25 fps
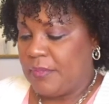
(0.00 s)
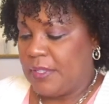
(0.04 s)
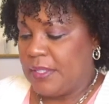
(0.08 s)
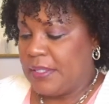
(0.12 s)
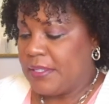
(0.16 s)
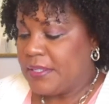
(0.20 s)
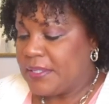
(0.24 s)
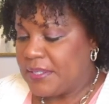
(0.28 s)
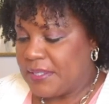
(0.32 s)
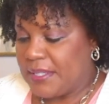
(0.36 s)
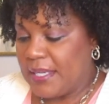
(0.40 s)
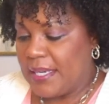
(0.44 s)

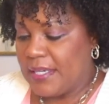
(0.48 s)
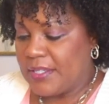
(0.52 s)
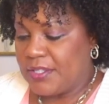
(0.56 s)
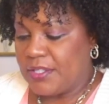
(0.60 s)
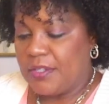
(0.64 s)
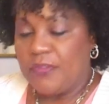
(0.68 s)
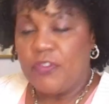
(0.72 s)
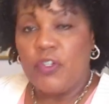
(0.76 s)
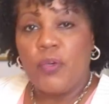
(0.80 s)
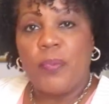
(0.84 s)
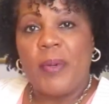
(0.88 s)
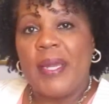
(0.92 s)
sex
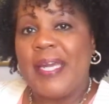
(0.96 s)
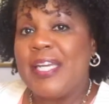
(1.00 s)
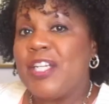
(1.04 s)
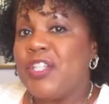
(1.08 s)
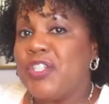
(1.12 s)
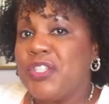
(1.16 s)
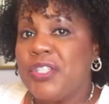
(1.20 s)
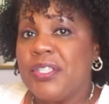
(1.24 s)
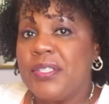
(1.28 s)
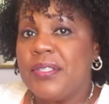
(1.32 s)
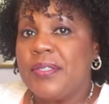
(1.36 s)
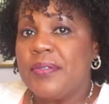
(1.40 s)
of your
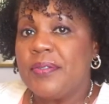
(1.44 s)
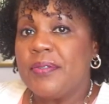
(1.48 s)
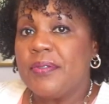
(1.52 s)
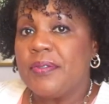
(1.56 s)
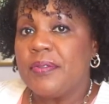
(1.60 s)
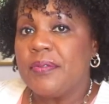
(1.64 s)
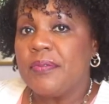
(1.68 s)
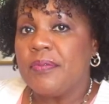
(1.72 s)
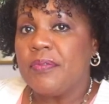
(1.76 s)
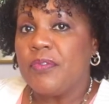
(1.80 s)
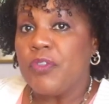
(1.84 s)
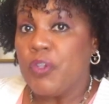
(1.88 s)
patient,
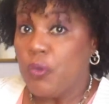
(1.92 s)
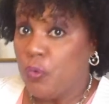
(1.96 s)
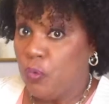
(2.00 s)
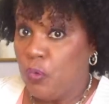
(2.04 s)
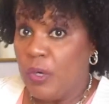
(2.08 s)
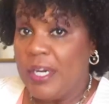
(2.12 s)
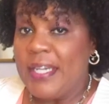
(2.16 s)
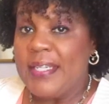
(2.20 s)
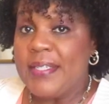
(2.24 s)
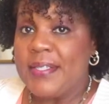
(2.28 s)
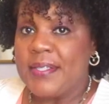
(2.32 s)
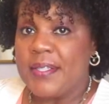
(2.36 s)
the
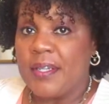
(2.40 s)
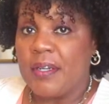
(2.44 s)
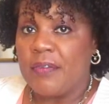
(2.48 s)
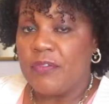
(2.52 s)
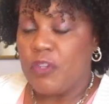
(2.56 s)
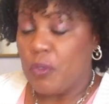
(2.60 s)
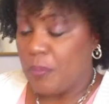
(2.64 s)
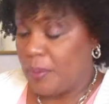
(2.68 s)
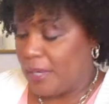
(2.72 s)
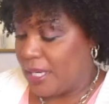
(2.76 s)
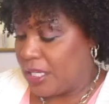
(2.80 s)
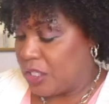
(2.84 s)
race of
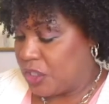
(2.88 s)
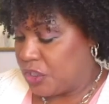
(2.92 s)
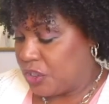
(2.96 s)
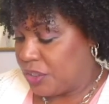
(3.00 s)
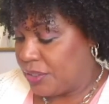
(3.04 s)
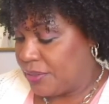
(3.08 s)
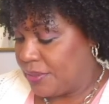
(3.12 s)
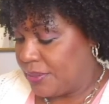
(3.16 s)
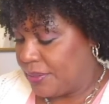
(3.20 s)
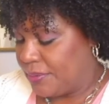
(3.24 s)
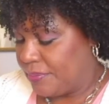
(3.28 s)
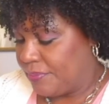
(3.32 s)
your
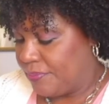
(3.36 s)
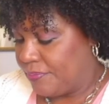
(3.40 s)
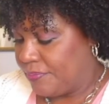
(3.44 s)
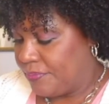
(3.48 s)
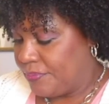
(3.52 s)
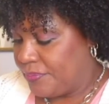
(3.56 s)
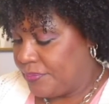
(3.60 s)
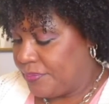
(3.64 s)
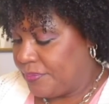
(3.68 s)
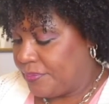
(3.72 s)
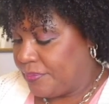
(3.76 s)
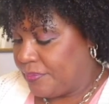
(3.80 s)
patient,
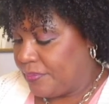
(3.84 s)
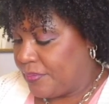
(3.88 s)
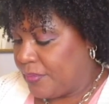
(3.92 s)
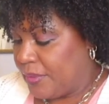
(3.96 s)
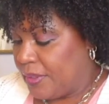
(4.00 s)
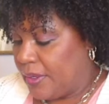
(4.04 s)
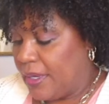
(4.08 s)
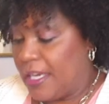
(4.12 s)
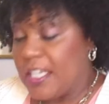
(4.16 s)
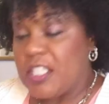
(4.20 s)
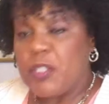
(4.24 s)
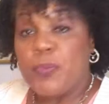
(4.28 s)

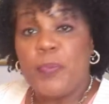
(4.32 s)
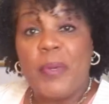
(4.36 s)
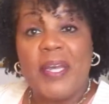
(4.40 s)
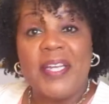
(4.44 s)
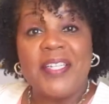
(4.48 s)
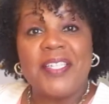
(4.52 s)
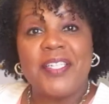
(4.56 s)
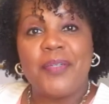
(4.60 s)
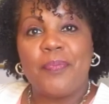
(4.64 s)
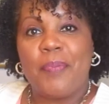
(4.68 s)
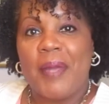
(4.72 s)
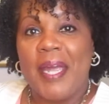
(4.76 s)

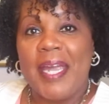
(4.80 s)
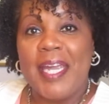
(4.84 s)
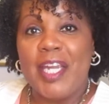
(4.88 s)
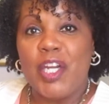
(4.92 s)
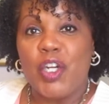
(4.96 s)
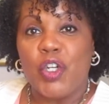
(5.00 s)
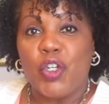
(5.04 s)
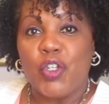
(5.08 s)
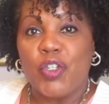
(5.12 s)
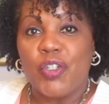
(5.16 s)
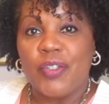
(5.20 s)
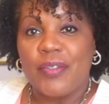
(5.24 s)
expected
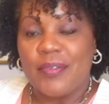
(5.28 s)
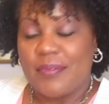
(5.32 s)
payer,